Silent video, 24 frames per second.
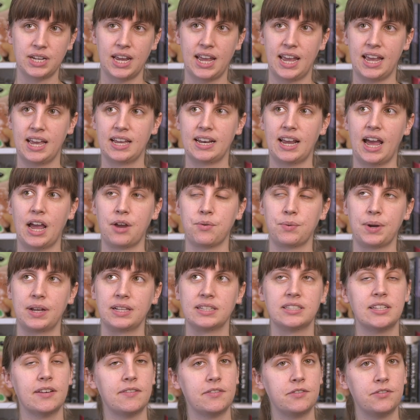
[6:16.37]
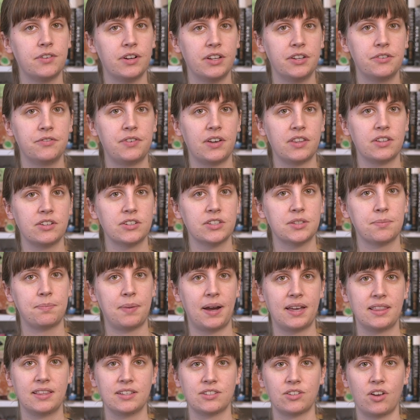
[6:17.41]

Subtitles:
and I read Seven Fallen Feathers by this